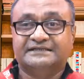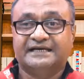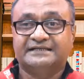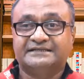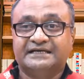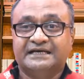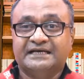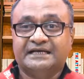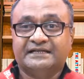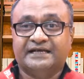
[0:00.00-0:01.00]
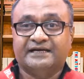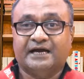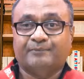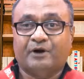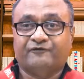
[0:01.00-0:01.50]
sense
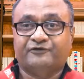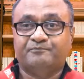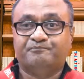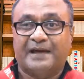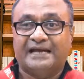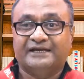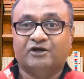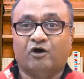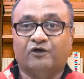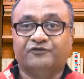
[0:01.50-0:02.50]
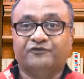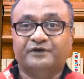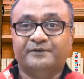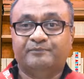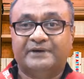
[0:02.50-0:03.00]
that apart from panning on
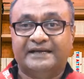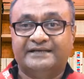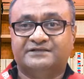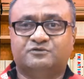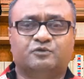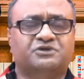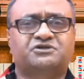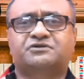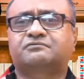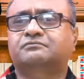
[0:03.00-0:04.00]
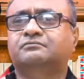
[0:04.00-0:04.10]
three planes, which